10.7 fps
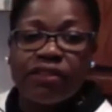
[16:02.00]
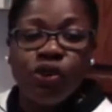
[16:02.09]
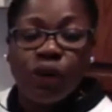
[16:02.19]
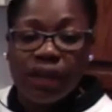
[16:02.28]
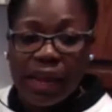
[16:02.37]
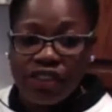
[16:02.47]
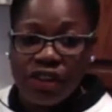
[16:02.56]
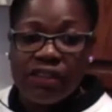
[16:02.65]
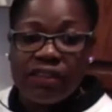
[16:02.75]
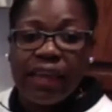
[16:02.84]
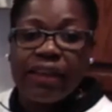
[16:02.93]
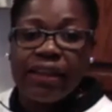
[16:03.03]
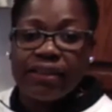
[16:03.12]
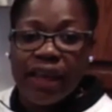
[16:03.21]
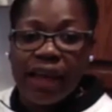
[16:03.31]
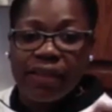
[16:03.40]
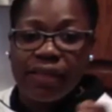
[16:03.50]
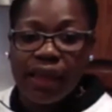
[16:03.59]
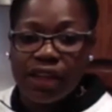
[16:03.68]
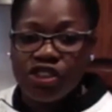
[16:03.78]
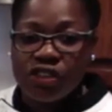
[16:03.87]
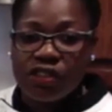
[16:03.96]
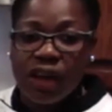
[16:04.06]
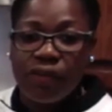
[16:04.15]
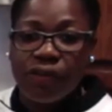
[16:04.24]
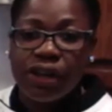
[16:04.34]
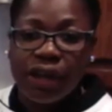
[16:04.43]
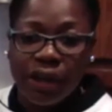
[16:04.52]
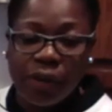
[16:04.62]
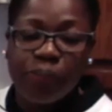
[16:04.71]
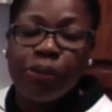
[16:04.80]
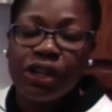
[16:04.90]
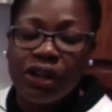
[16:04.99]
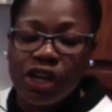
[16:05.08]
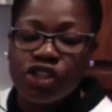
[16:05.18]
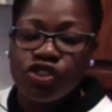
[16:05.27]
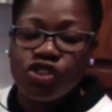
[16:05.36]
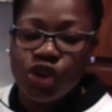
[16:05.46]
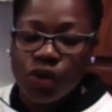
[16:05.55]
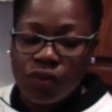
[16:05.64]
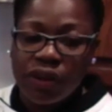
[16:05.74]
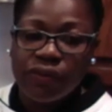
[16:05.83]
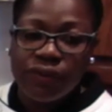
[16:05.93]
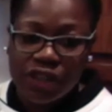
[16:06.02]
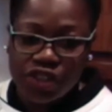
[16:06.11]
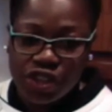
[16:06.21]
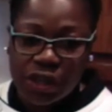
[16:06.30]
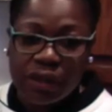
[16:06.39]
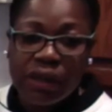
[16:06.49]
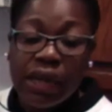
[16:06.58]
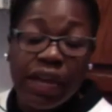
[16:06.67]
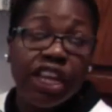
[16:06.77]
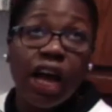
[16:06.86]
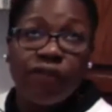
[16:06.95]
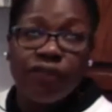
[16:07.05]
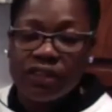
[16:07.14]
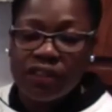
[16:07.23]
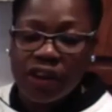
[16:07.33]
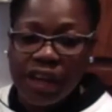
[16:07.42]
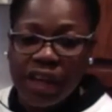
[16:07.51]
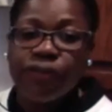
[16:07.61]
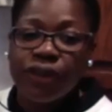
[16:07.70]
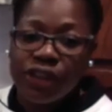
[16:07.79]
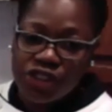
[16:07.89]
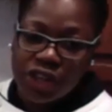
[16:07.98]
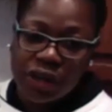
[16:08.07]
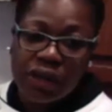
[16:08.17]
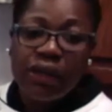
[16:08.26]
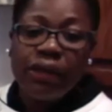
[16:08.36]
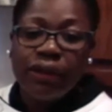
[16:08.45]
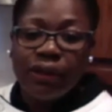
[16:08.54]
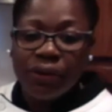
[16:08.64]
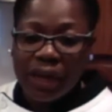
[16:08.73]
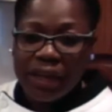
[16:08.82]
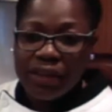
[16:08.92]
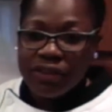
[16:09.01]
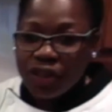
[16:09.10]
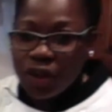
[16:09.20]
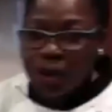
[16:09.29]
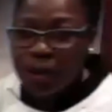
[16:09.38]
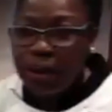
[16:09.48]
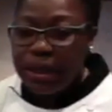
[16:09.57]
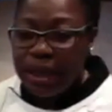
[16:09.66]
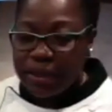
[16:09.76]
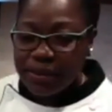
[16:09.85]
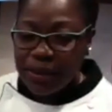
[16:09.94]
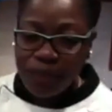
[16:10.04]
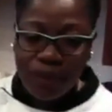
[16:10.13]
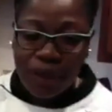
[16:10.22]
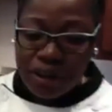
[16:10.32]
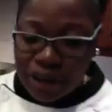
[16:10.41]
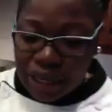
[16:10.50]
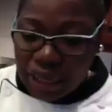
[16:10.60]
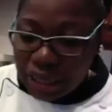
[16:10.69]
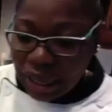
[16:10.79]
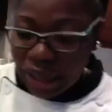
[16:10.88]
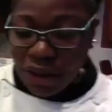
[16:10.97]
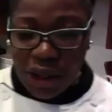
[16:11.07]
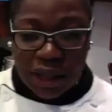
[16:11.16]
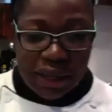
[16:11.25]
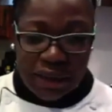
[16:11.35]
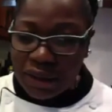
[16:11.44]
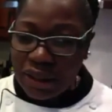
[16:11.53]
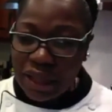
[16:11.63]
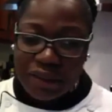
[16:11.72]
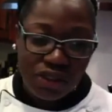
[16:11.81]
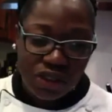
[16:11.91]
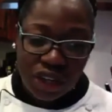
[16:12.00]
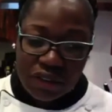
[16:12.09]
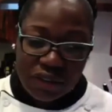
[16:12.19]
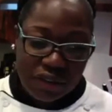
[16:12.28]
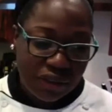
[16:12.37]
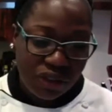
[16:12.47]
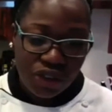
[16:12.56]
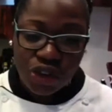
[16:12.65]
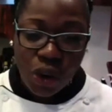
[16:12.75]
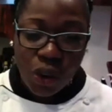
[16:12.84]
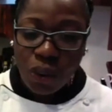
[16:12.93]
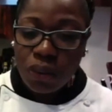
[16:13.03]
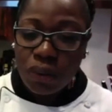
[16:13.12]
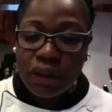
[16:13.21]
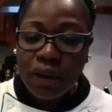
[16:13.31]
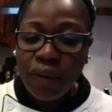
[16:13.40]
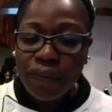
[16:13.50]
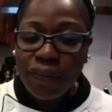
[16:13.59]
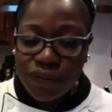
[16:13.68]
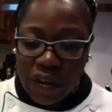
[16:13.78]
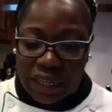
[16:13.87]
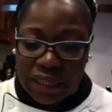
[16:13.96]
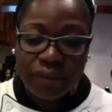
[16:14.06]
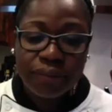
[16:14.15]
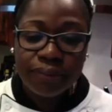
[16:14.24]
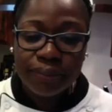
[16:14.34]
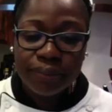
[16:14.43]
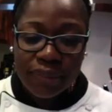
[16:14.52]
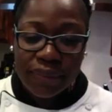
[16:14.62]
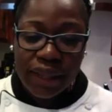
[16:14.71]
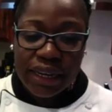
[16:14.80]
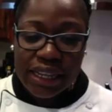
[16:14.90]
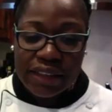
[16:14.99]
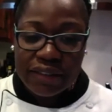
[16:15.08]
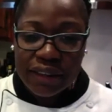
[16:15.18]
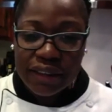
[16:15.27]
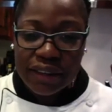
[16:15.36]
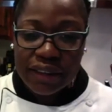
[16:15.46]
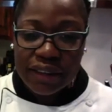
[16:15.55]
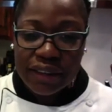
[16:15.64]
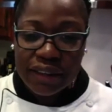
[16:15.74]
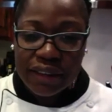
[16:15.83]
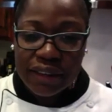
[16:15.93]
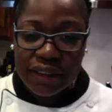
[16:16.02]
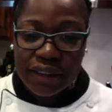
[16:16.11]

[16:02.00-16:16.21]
you can actually take the entire thing and just cover it down and put it in the stove and finish it, in the oven, sorry, and finish it. Okay, so it's a very, I call it, it's just so fun and easy, so.